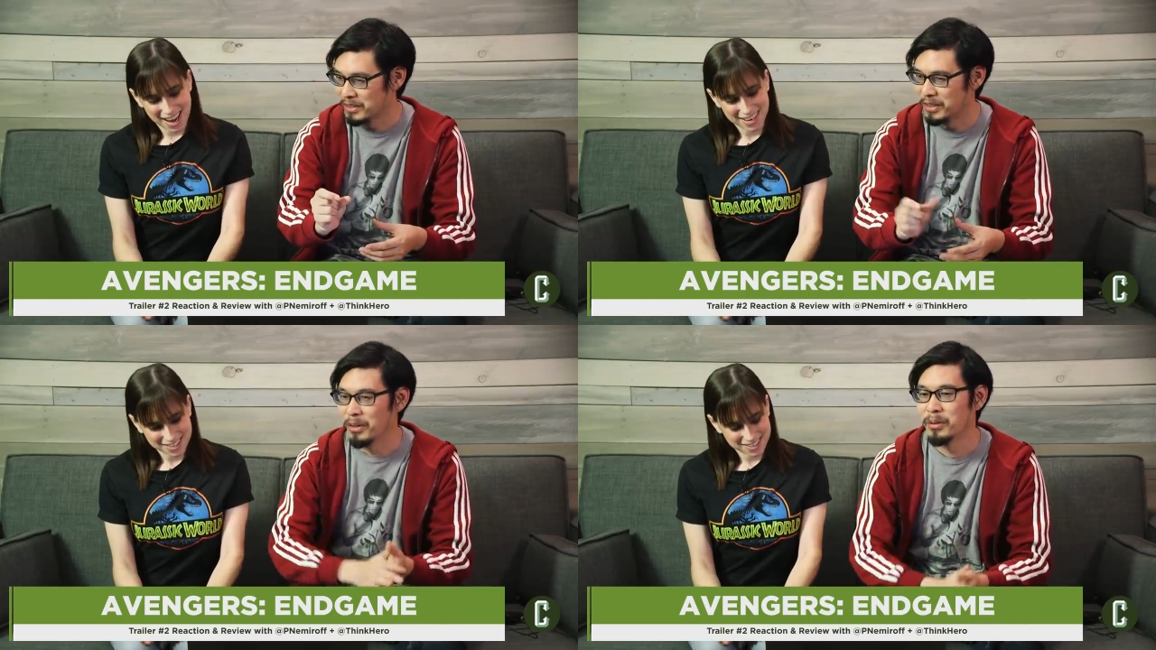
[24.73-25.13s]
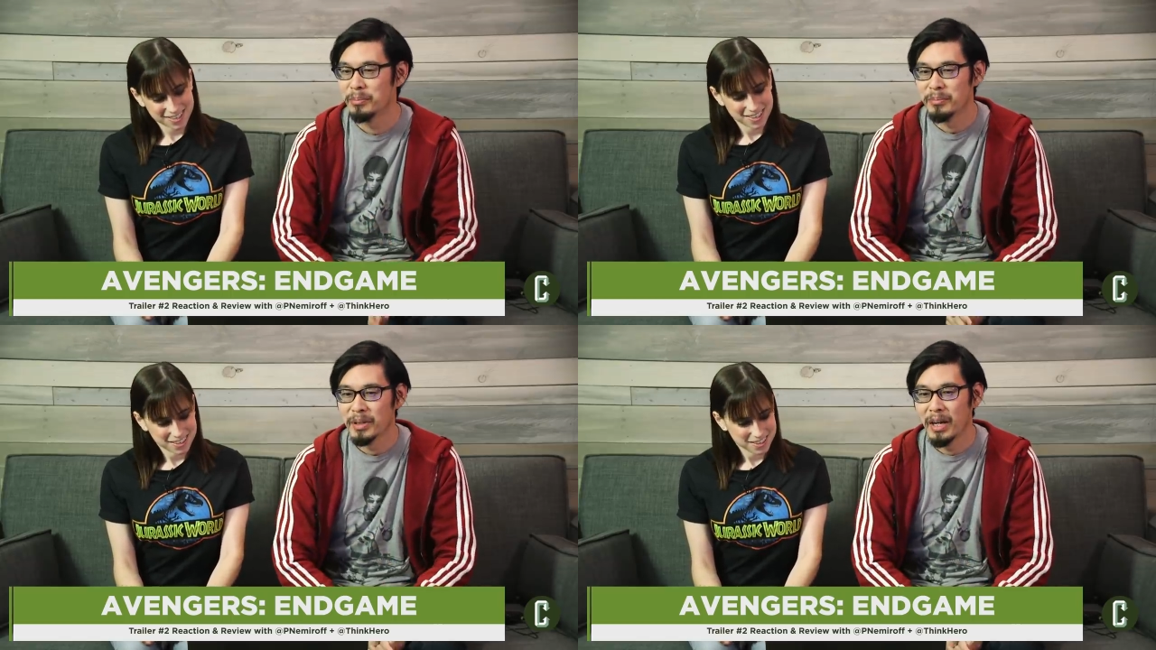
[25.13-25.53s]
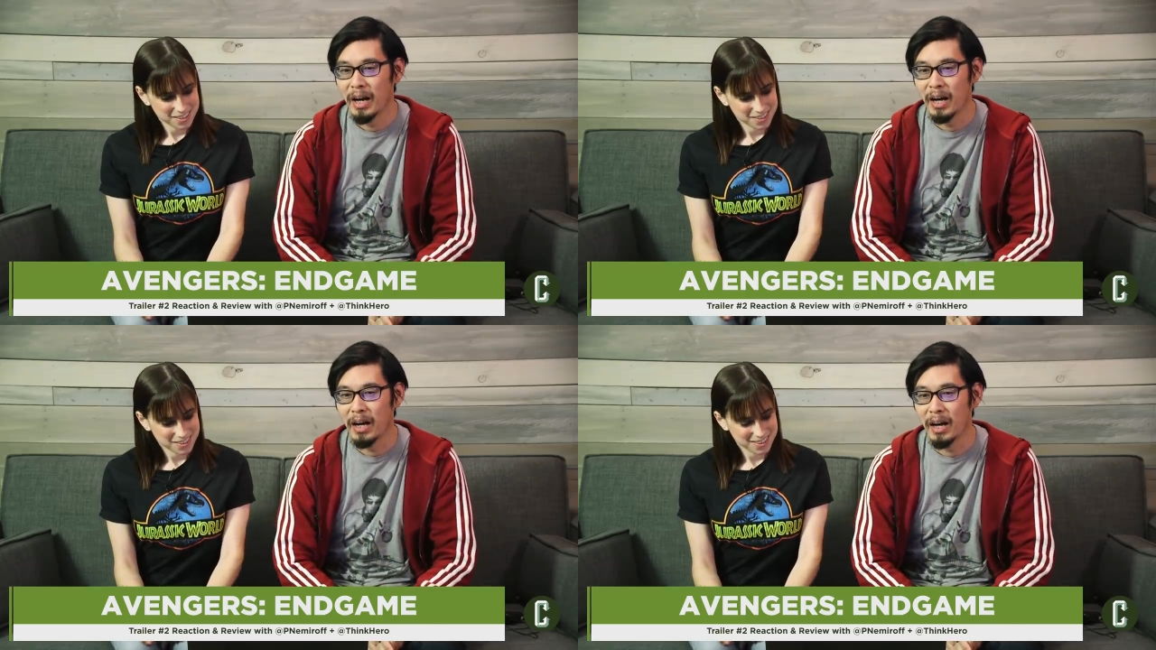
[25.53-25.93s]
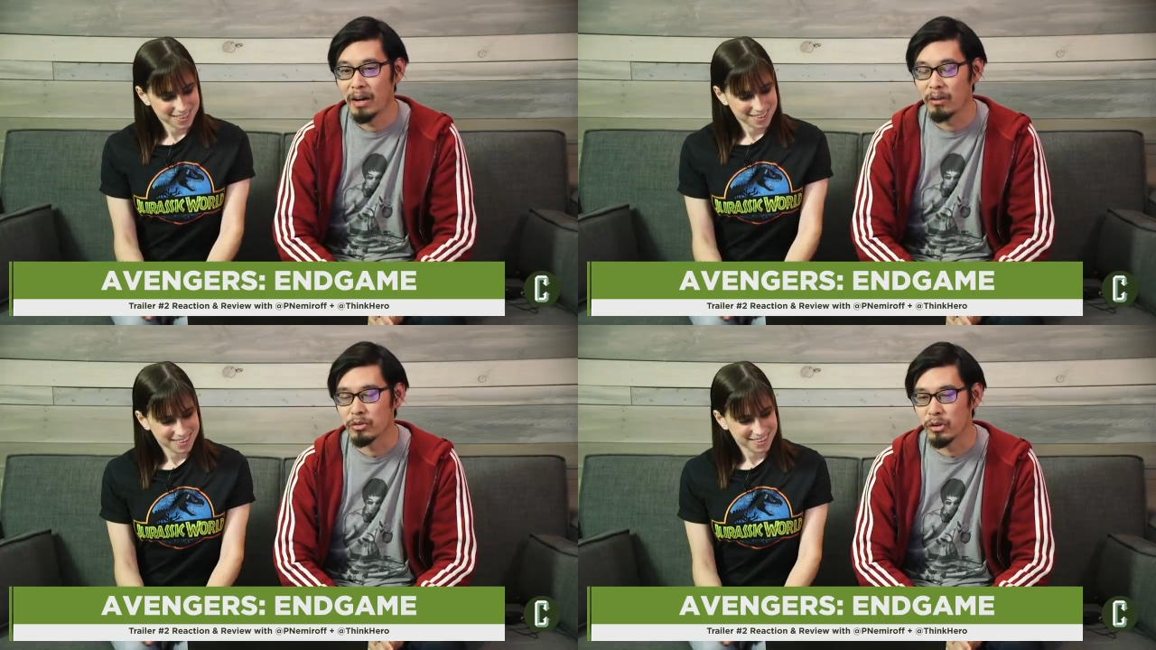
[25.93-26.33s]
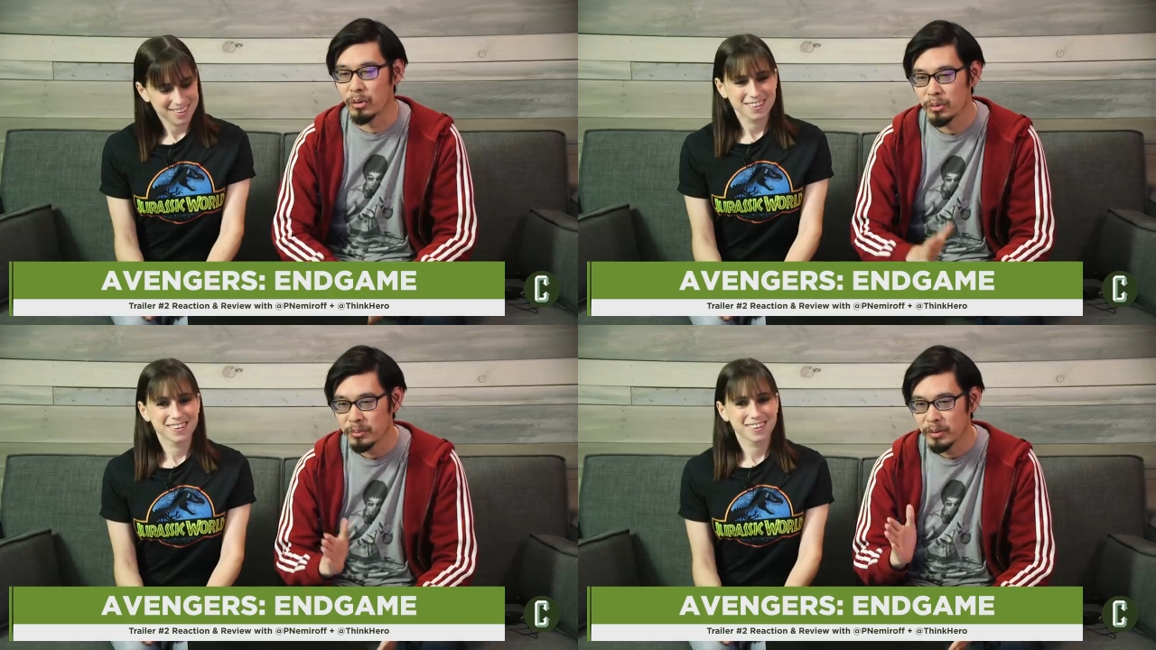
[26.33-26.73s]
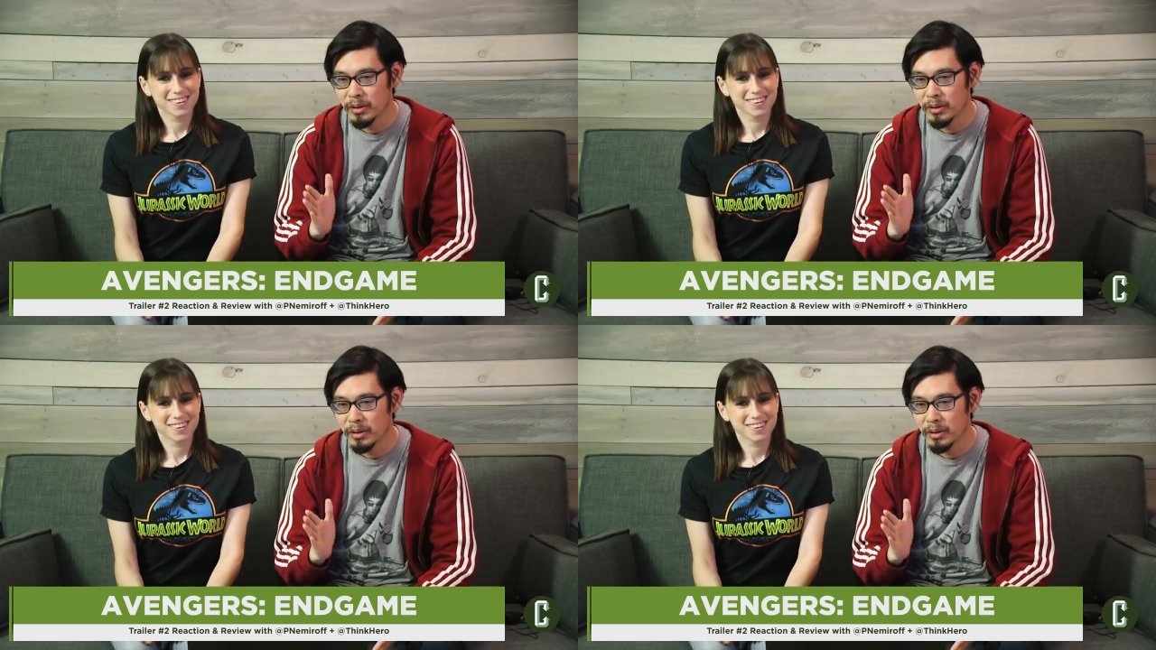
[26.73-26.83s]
Speaker 1: Yes, yes. So, uh, also,